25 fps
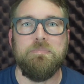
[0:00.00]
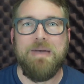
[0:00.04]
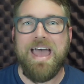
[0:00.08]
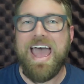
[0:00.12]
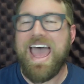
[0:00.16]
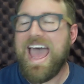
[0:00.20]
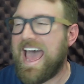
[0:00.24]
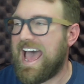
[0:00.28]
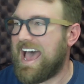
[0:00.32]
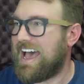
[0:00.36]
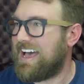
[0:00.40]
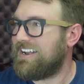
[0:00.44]

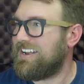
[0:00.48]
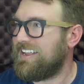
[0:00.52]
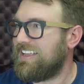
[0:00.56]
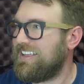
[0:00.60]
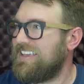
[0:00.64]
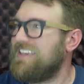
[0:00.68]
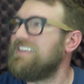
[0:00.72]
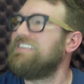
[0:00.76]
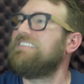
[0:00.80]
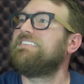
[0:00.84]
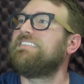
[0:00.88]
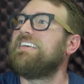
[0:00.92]
mad.
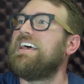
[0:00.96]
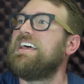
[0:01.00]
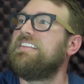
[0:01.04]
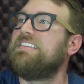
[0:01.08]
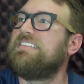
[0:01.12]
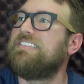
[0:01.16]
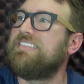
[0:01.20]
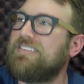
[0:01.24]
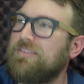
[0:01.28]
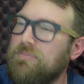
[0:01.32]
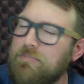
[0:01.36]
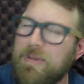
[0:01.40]
He
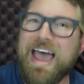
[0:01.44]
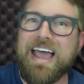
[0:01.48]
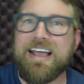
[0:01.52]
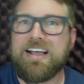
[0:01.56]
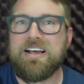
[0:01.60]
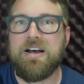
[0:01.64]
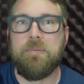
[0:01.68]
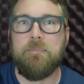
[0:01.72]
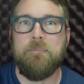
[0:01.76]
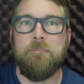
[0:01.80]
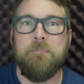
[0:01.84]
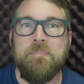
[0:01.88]
said
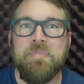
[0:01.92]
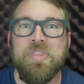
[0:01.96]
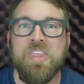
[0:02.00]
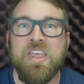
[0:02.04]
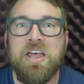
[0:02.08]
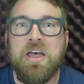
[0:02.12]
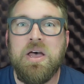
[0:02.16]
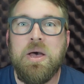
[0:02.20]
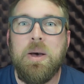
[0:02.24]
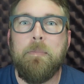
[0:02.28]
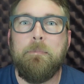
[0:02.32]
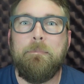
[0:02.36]
smack him,
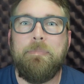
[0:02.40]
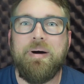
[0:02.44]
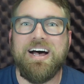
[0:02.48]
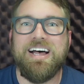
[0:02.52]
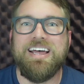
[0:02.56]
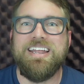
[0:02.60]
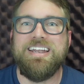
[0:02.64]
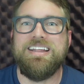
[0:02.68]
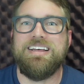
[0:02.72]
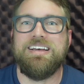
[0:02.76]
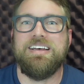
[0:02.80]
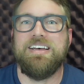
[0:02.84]

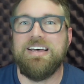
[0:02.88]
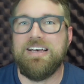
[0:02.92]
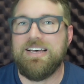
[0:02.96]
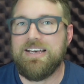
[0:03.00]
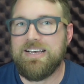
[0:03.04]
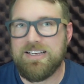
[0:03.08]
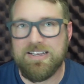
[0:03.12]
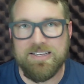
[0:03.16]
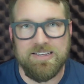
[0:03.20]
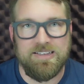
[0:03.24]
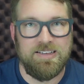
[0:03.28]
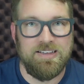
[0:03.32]
but
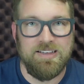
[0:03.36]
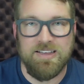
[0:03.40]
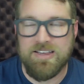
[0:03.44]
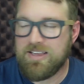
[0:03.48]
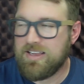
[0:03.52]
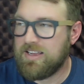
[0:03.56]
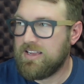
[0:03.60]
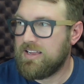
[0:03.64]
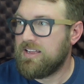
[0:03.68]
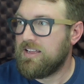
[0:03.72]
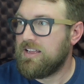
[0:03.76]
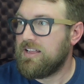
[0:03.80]

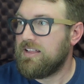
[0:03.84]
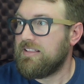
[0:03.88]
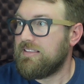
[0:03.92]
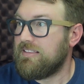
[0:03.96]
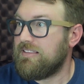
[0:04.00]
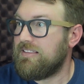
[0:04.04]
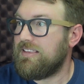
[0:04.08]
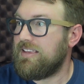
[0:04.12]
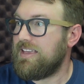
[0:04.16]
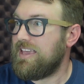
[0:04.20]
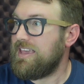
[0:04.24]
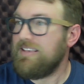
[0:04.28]

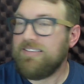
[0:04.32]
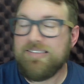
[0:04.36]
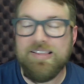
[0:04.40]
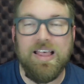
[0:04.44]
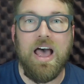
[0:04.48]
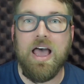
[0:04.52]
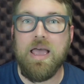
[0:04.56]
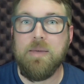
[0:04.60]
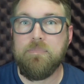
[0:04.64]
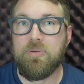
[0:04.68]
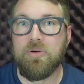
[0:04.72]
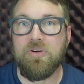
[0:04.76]
he's a
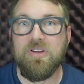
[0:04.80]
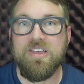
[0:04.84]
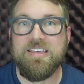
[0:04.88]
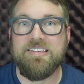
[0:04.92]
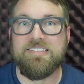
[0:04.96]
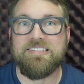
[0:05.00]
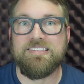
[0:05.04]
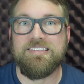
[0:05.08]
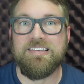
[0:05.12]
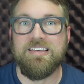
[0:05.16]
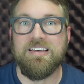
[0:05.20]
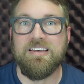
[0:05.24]
high
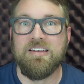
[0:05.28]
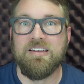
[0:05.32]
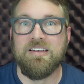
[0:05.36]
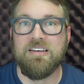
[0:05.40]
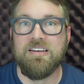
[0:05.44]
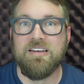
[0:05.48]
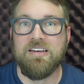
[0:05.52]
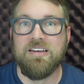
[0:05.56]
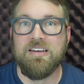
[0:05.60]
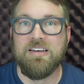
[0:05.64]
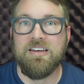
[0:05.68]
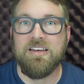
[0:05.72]
priest."
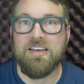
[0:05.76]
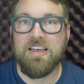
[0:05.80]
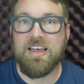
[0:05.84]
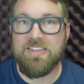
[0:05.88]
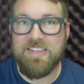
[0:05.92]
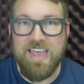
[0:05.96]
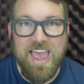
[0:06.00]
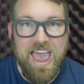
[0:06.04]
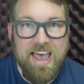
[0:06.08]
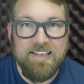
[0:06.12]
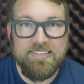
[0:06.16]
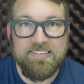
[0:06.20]

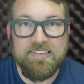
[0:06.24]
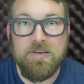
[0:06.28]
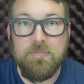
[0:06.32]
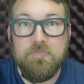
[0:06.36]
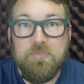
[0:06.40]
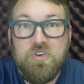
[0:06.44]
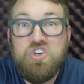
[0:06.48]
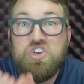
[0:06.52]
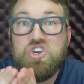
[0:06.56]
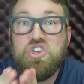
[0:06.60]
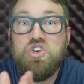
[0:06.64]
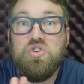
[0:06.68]
And they ask
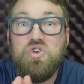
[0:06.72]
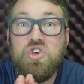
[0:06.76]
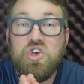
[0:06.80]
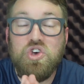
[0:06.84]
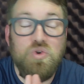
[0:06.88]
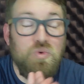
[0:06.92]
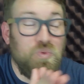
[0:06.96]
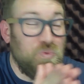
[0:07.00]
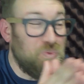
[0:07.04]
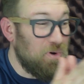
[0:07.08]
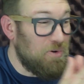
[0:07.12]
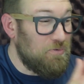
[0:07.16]
him, "Do
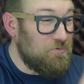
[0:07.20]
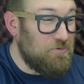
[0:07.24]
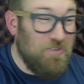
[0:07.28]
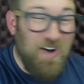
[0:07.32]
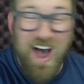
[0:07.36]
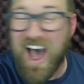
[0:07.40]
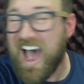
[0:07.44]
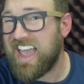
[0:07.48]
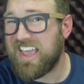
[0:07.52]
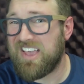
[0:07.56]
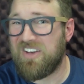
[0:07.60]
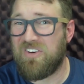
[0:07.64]
you
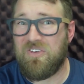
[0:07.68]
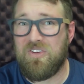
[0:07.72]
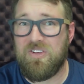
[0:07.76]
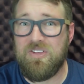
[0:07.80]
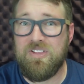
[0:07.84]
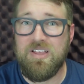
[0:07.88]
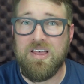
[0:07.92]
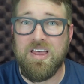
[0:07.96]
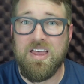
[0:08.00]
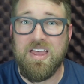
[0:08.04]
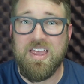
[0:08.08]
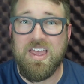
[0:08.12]

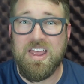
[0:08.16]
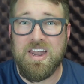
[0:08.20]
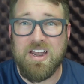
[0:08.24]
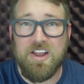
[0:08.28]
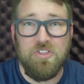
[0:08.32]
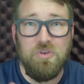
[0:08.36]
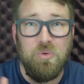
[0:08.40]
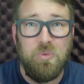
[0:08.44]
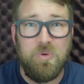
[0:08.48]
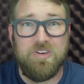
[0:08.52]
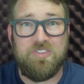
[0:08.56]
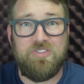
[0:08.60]
revile?" In
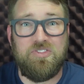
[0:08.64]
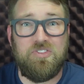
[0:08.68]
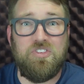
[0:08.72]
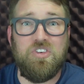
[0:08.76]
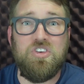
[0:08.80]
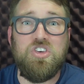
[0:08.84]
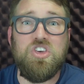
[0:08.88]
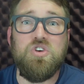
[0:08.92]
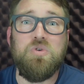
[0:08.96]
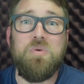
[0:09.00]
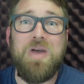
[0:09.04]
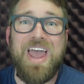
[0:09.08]
other words,
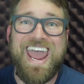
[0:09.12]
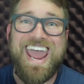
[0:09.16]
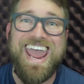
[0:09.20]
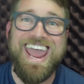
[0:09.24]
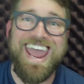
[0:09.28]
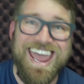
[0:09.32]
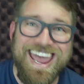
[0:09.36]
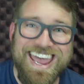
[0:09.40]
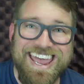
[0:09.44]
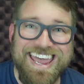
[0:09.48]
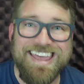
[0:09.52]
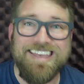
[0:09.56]
do you
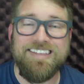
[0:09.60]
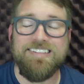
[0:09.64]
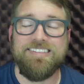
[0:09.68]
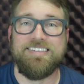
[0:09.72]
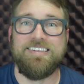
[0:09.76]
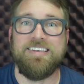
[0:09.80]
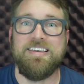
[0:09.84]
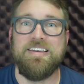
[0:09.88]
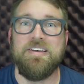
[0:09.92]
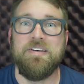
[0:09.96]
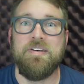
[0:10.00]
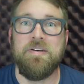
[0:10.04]

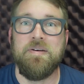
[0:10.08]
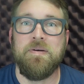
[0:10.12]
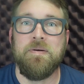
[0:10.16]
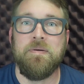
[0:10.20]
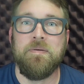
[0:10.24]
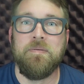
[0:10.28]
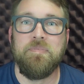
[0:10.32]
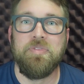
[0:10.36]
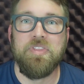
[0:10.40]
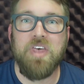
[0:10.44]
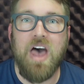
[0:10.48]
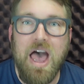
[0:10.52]
hate
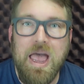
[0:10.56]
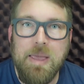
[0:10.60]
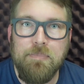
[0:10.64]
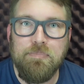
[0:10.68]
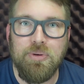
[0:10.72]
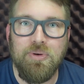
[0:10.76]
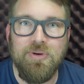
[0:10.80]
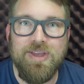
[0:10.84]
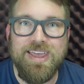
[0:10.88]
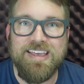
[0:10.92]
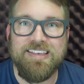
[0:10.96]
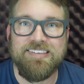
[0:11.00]
the high
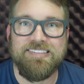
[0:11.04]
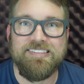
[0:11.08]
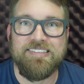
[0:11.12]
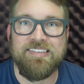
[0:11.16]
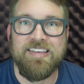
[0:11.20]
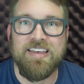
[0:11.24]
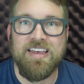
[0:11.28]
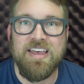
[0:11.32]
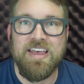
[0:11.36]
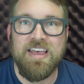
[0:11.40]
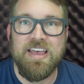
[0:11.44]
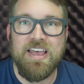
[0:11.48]

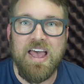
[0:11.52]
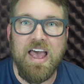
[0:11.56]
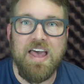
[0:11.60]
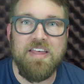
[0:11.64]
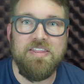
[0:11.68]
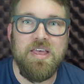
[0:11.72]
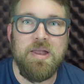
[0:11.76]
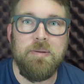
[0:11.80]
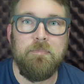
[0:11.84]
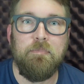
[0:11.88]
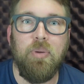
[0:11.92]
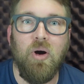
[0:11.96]
priest?
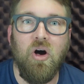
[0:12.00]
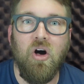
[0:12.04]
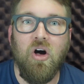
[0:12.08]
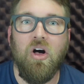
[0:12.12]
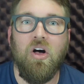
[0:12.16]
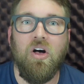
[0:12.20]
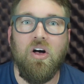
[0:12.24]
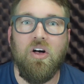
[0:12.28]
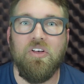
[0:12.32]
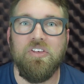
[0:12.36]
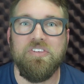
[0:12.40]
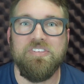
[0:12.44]
And then
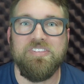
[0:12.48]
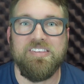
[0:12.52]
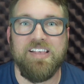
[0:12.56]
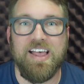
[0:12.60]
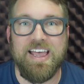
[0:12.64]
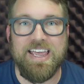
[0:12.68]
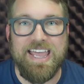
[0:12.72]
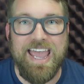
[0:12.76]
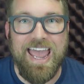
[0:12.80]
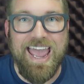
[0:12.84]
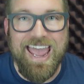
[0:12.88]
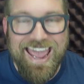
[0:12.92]
Paul's
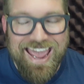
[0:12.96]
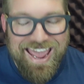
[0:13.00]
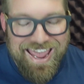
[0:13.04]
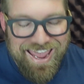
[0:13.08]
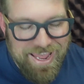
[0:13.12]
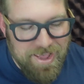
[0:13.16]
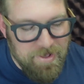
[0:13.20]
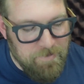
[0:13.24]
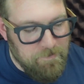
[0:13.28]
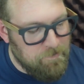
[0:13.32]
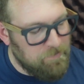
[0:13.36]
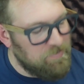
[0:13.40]
like,
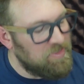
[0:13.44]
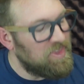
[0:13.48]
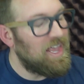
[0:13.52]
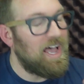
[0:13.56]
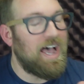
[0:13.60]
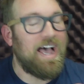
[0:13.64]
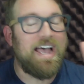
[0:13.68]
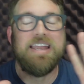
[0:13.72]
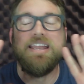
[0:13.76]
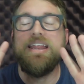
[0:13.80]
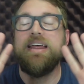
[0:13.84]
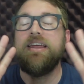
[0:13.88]
"Hey,
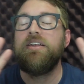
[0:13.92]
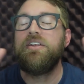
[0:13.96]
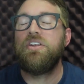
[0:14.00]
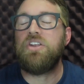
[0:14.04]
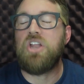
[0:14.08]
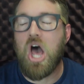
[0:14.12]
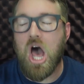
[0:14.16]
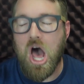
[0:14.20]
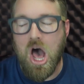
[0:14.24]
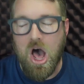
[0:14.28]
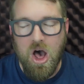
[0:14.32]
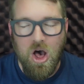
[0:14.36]
I
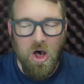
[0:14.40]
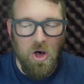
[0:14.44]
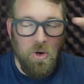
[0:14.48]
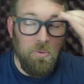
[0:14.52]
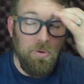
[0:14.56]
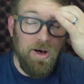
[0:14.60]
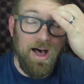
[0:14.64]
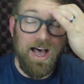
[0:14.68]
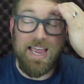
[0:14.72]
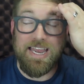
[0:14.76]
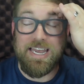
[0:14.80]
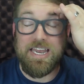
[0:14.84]
didn't
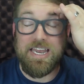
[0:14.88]
know